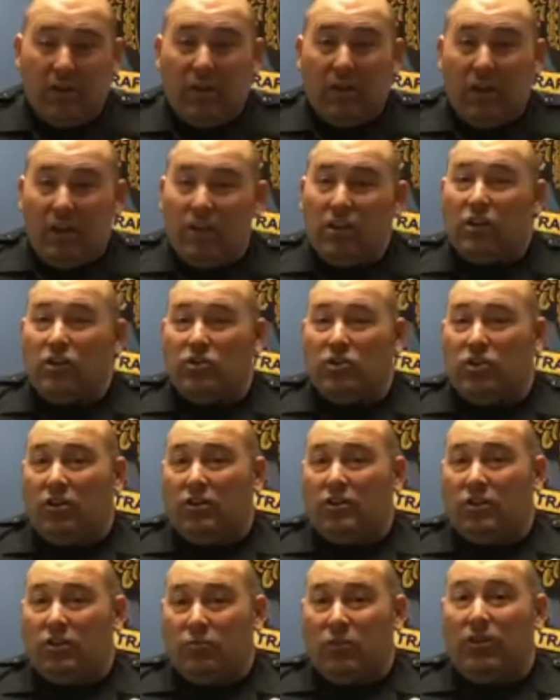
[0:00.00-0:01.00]
in
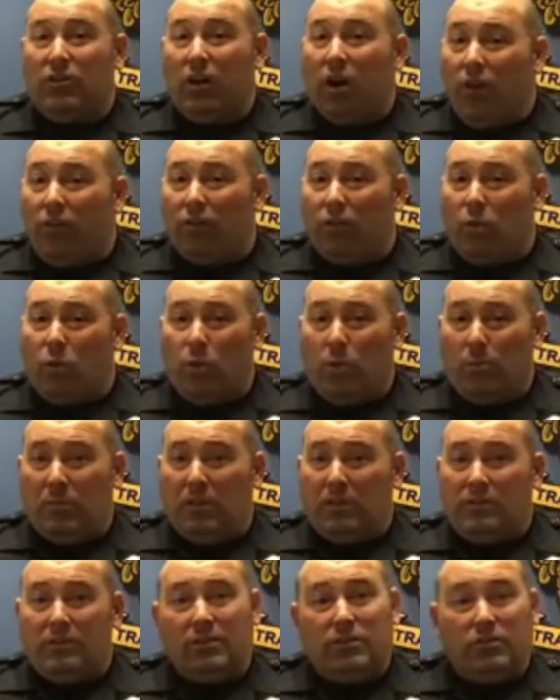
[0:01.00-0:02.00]
conjunction with other
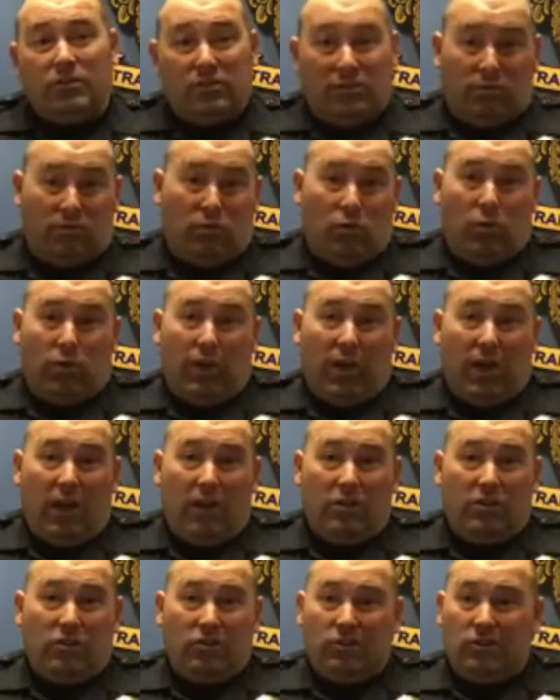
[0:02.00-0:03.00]
equipment such as a roll
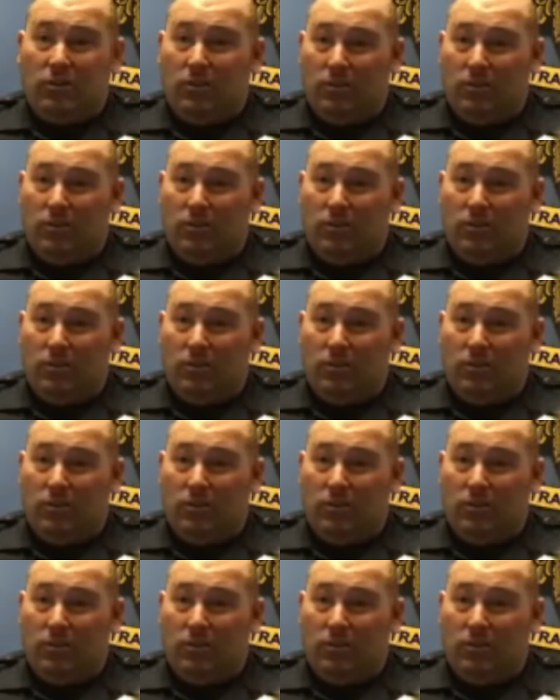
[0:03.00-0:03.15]
cage,